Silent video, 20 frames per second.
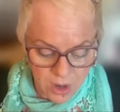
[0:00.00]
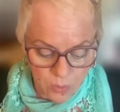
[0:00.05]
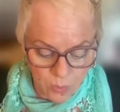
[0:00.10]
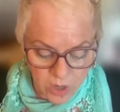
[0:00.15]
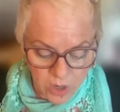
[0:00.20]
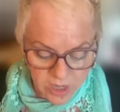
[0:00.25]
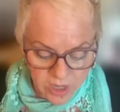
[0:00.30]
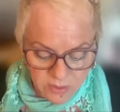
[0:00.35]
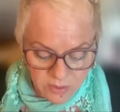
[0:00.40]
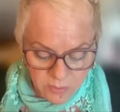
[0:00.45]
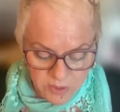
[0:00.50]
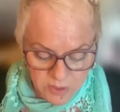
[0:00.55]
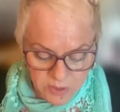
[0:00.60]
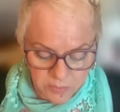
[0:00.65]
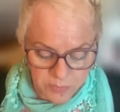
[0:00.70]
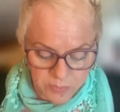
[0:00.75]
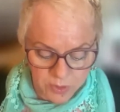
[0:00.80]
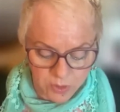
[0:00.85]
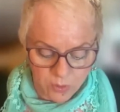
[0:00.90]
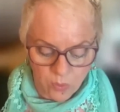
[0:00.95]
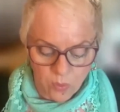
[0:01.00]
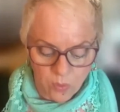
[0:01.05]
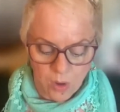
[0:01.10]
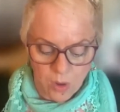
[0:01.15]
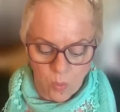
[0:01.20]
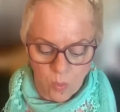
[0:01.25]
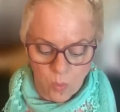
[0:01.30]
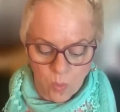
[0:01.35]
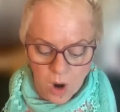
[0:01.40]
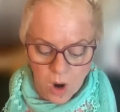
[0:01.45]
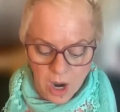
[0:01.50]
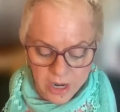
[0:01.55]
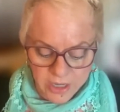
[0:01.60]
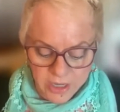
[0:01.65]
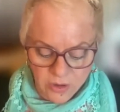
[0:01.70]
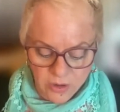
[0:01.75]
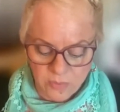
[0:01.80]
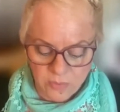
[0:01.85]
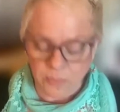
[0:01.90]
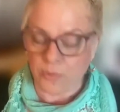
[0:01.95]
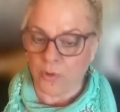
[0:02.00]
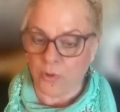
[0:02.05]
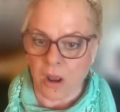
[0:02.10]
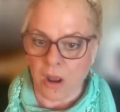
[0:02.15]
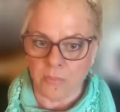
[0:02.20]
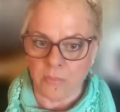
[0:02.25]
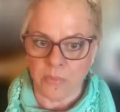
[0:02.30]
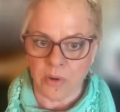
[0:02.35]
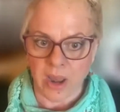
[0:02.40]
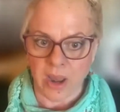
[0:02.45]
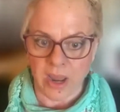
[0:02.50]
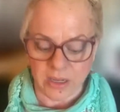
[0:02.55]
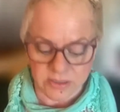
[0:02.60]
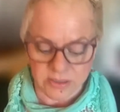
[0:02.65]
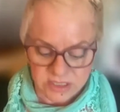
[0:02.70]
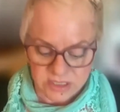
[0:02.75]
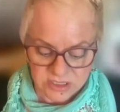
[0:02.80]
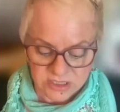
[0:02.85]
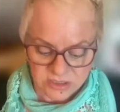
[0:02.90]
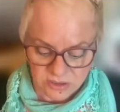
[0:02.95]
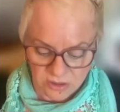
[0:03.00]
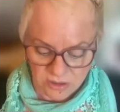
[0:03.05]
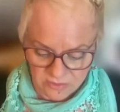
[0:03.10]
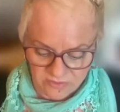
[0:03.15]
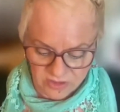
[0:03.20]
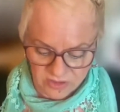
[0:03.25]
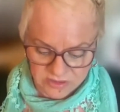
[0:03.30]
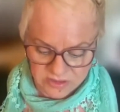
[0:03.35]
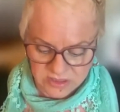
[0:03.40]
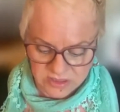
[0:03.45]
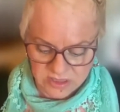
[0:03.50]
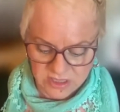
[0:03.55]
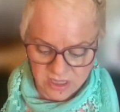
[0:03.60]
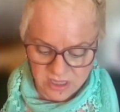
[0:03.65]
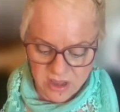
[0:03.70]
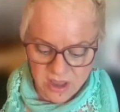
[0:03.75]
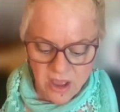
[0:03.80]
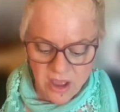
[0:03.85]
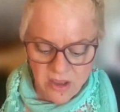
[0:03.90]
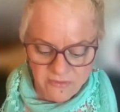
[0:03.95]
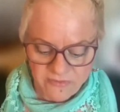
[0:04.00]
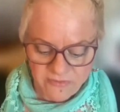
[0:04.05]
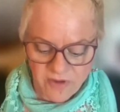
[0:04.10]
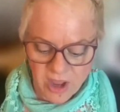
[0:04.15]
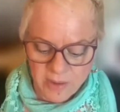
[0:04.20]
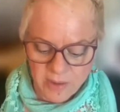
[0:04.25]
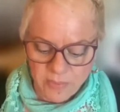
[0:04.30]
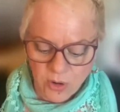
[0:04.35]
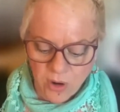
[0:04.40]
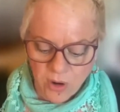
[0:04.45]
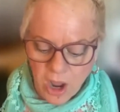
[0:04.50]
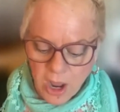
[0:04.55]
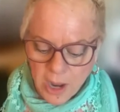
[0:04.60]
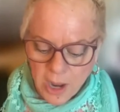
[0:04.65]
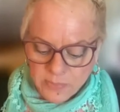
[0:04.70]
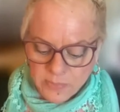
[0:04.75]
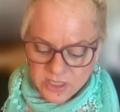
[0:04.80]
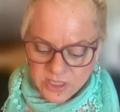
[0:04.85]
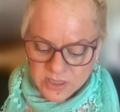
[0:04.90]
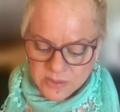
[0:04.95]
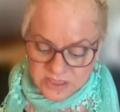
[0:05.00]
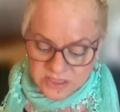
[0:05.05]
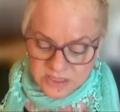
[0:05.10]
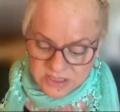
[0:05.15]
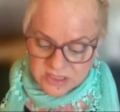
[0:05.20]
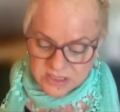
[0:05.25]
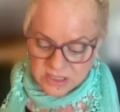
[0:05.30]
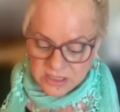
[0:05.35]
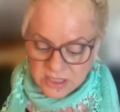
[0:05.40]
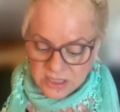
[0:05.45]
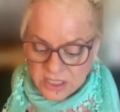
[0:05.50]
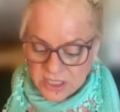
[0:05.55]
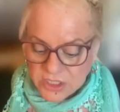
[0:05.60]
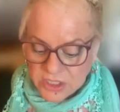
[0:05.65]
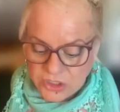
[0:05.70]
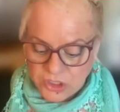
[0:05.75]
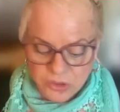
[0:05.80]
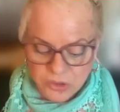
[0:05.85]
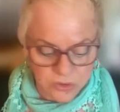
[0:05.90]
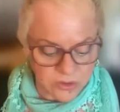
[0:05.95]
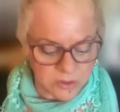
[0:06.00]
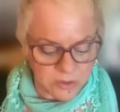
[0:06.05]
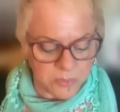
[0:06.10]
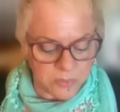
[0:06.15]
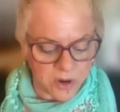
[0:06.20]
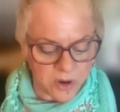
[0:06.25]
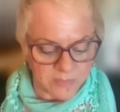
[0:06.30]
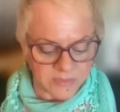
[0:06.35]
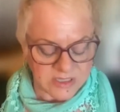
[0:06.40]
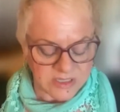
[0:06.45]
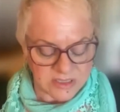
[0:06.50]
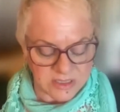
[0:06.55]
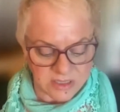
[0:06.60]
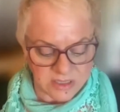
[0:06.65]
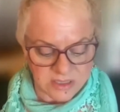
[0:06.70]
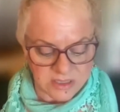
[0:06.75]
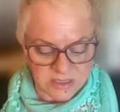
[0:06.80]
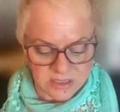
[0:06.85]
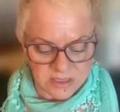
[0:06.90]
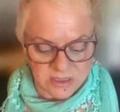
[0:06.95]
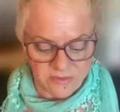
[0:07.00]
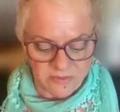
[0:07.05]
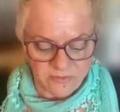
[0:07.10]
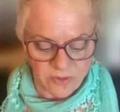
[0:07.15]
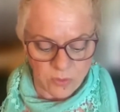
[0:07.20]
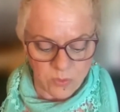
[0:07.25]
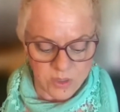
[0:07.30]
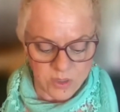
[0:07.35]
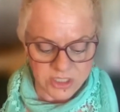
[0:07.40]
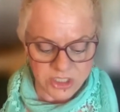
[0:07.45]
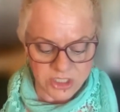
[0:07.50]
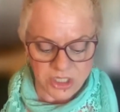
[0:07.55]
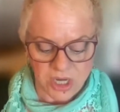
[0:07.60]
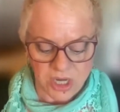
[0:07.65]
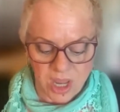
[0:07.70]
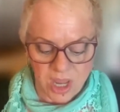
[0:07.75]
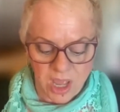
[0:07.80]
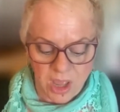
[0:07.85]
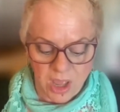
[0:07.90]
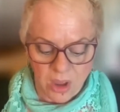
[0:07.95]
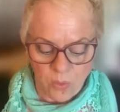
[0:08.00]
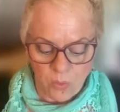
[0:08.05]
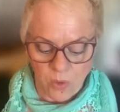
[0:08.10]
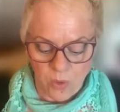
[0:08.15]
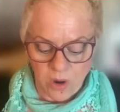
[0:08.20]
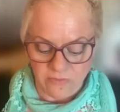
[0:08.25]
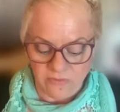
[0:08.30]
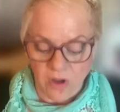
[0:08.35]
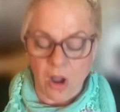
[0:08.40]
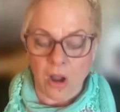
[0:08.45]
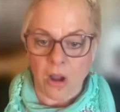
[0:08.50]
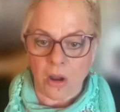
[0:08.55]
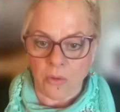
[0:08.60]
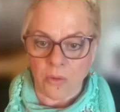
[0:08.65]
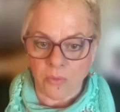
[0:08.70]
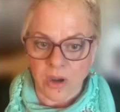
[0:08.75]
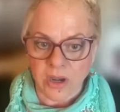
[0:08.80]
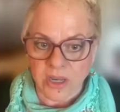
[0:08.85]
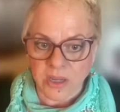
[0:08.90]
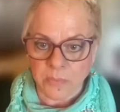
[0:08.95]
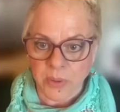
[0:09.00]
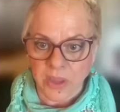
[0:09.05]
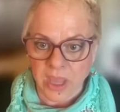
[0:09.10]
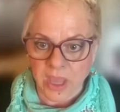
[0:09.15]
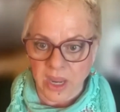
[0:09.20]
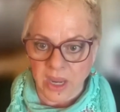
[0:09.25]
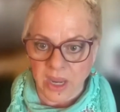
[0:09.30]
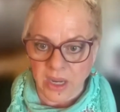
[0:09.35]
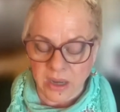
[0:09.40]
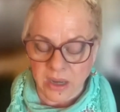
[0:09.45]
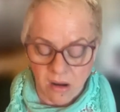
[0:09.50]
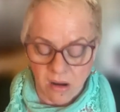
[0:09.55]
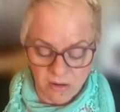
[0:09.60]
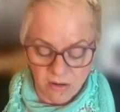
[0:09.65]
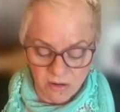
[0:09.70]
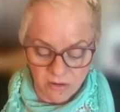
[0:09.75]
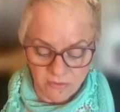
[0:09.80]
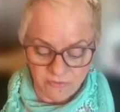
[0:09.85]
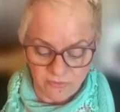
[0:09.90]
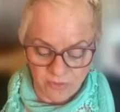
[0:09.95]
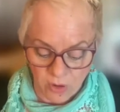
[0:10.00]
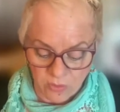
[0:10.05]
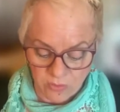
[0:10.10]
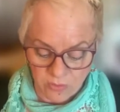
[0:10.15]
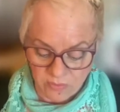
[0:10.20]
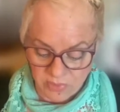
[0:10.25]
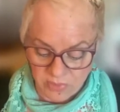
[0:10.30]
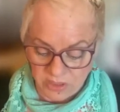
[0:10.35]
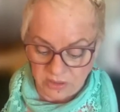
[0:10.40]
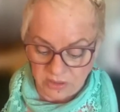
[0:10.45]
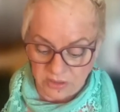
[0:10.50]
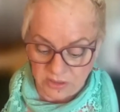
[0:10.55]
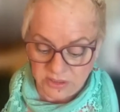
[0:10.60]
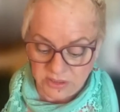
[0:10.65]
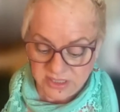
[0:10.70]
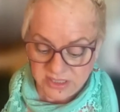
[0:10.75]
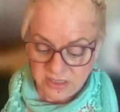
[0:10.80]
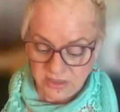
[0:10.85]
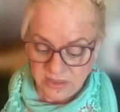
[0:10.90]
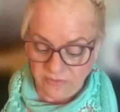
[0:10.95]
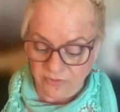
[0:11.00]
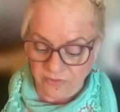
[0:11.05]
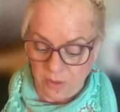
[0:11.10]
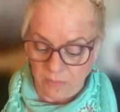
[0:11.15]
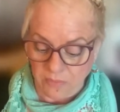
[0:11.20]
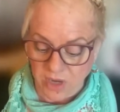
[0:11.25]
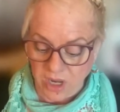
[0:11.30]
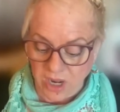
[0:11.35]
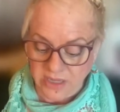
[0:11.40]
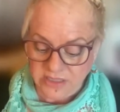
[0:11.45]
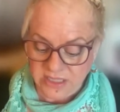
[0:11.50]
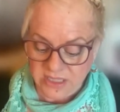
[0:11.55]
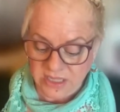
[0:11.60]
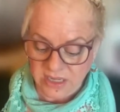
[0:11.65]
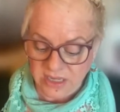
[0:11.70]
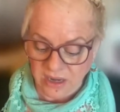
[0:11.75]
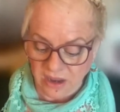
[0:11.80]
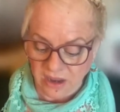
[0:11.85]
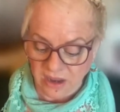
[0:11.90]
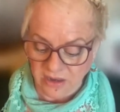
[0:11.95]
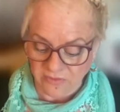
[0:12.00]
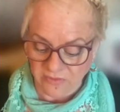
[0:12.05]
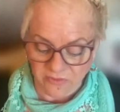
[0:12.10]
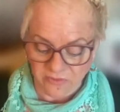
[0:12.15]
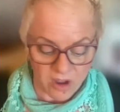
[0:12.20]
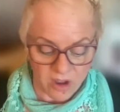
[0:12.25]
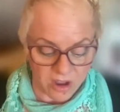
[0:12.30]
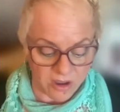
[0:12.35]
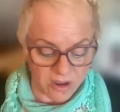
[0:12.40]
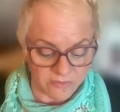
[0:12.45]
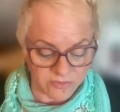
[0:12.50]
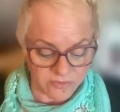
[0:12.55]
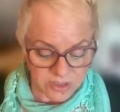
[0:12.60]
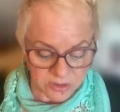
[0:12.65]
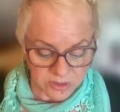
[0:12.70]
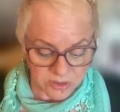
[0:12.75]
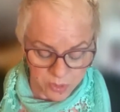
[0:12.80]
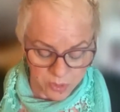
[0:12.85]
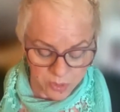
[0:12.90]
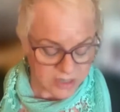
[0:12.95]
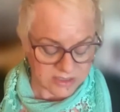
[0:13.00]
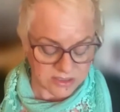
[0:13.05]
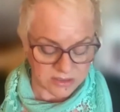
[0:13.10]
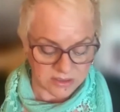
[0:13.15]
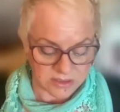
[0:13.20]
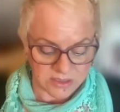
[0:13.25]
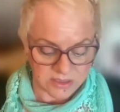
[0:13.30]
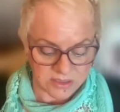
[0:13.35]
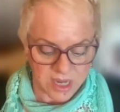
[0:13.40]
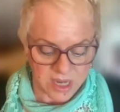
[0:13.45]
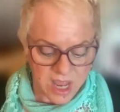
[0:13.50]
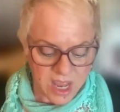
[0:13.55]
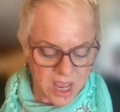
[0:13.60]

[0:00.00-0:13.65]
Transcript: We the people want wired broadband service, fiber optics to the premises, for which we've already paid on our phone bills from 1995 to the present,